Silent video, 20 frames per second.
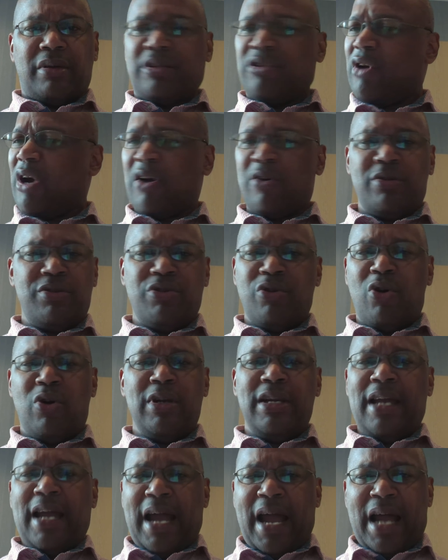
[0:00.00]
well, you
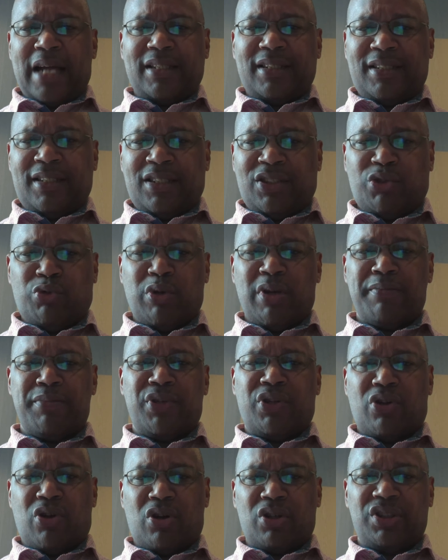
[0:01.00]
only act this way
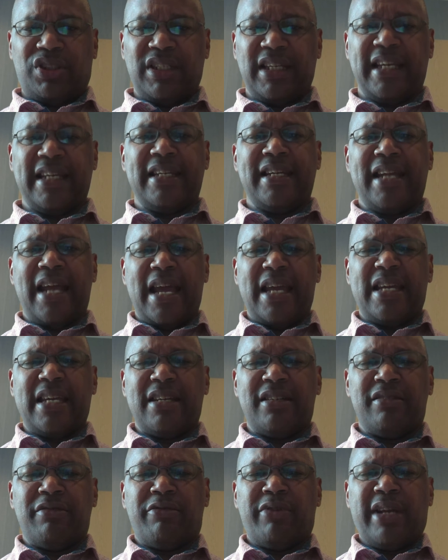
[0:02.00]
because in,
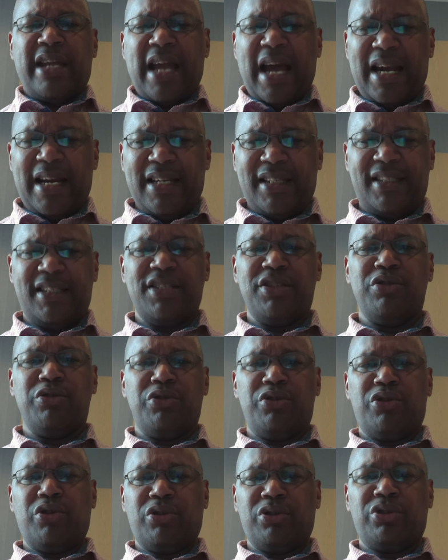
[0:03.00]
in reality you
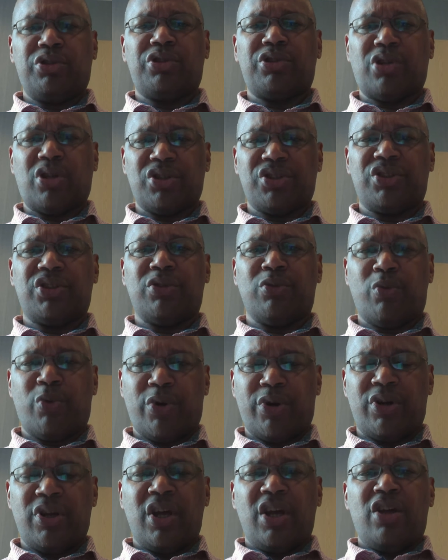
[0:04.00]
don't trust the
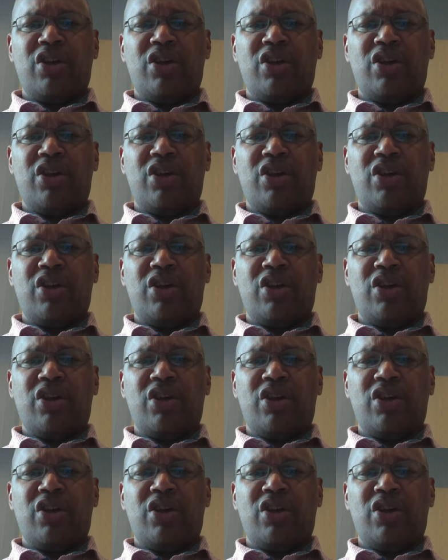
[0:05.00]
word.